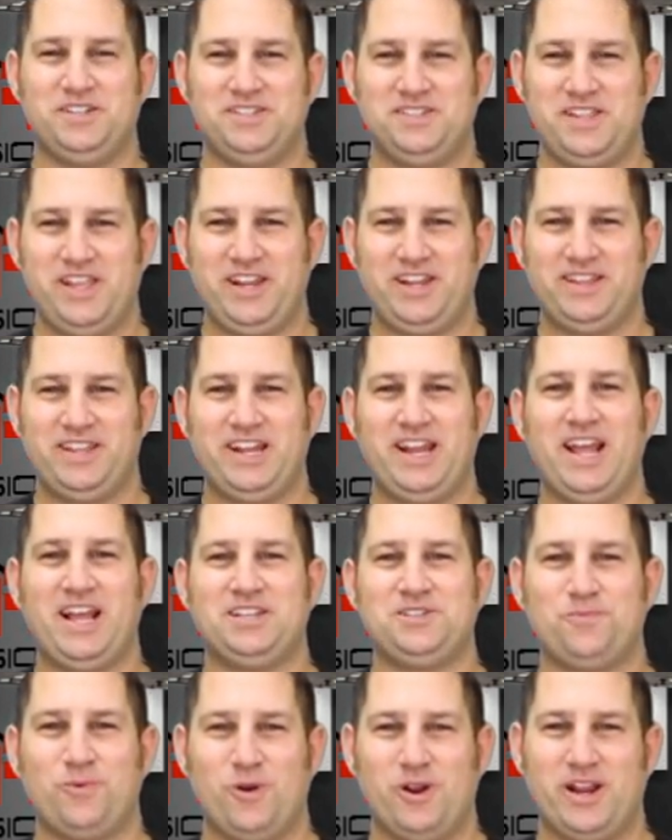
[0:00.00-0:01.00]
has taken the
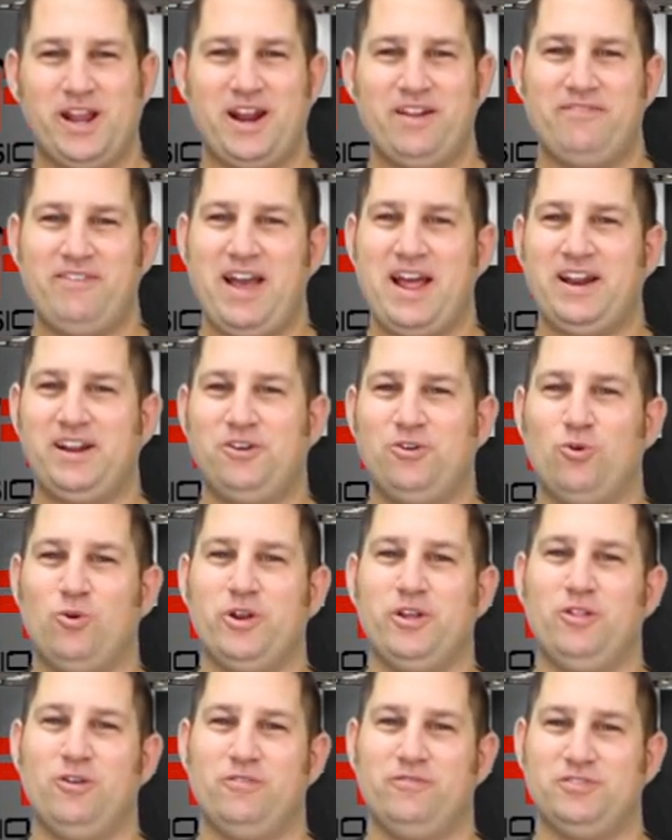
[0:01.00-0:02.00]
guesswork out of adding
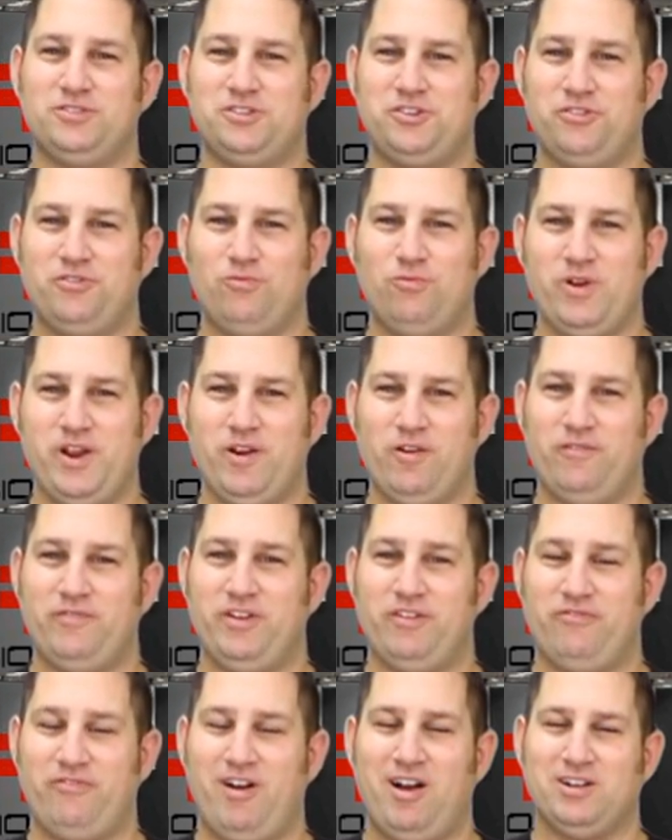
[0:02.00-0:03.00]
coilovers to the rear of
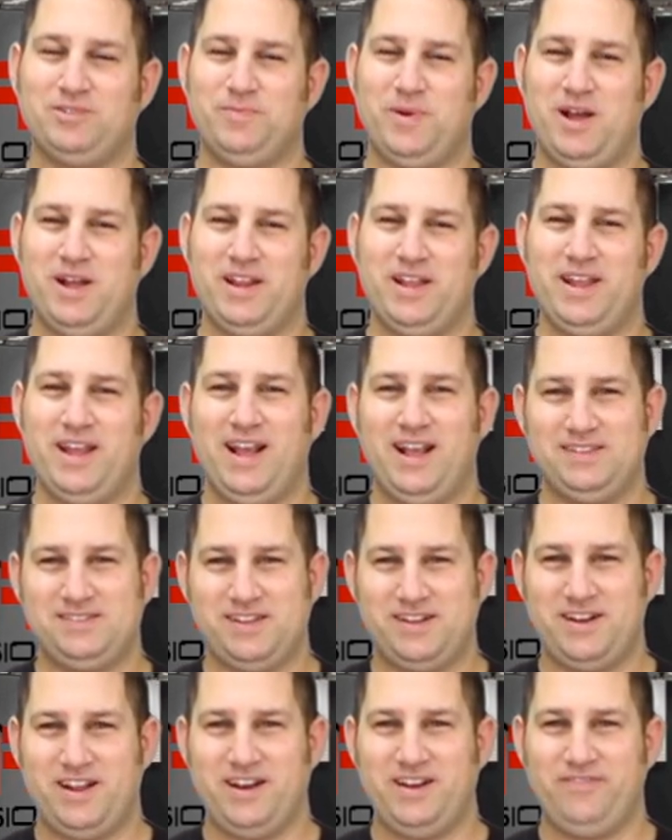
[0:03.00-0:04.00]
your Fox Body,
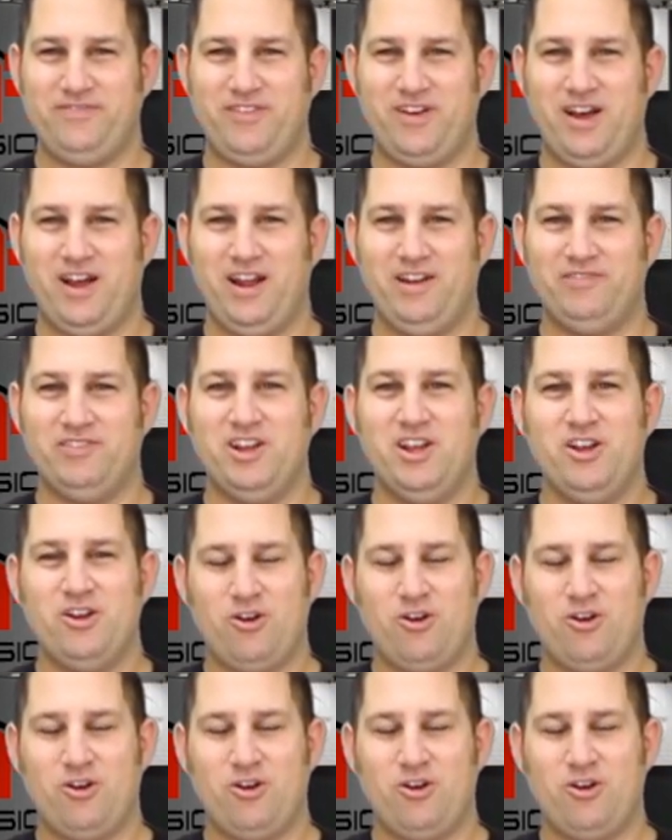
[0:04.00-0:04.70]
SN95,